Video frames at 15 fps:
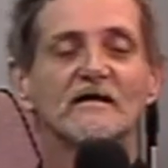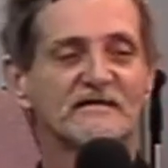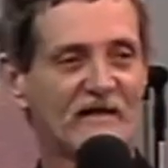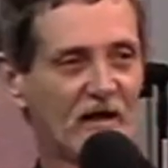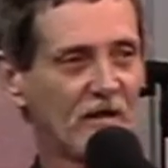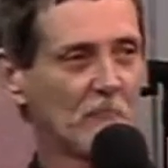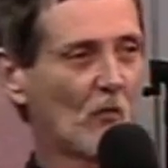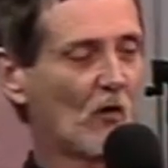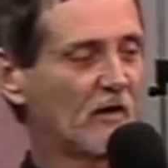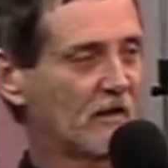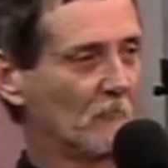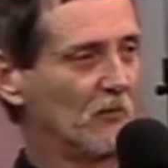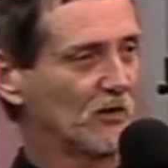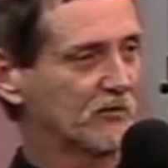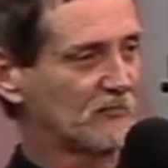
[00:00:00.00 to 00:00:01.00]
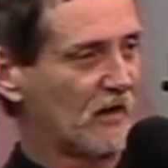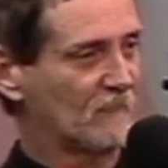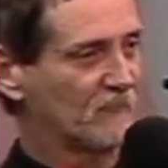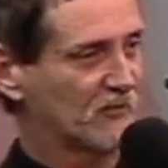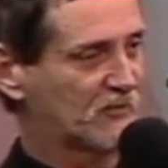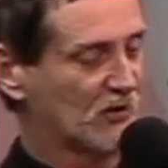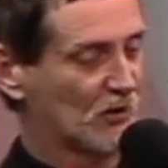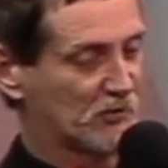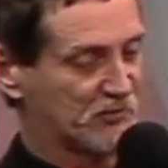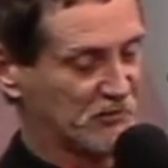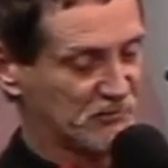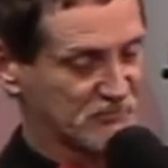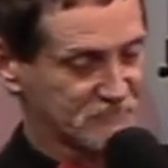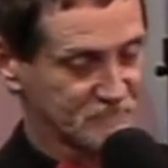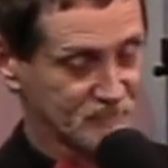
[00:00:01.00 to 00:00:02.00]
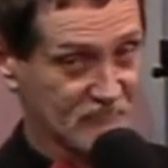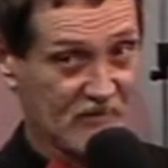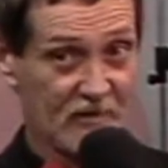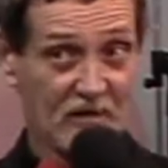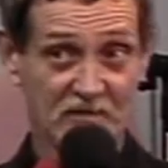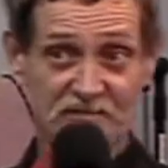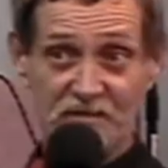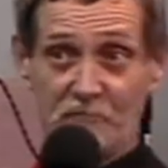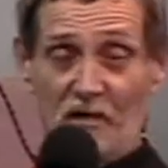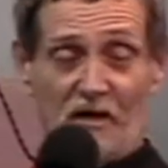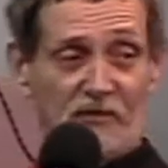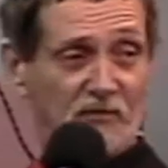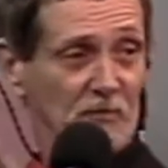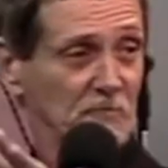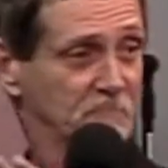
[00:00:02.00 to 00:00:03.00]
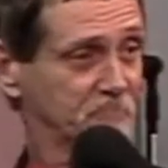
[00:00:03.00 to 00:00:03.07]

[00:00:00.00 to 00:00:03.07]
Saturday morning, I'm looking around for churches, and I see Bethel.